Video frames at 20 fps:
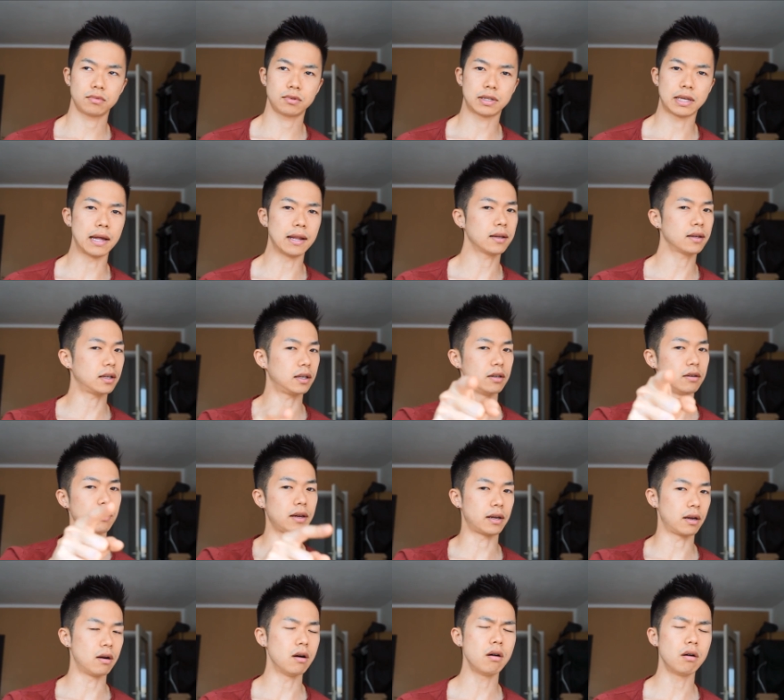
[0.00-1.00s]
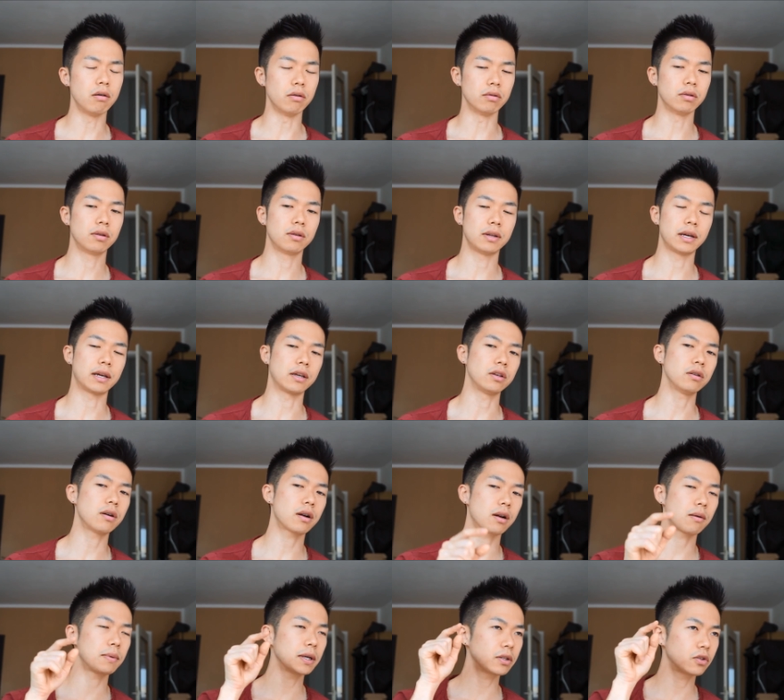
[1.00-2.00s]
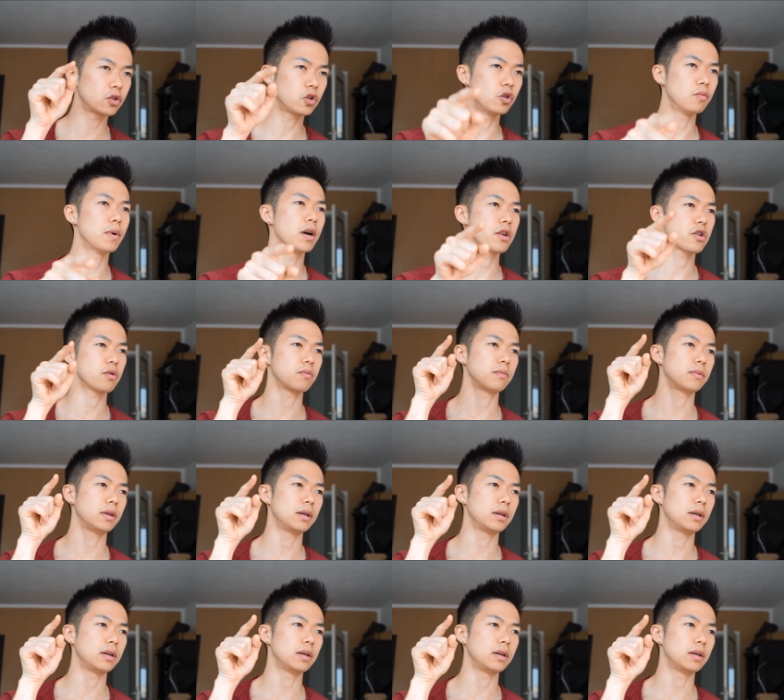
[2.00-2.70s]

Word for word: telling you like oh like you're a little bit too much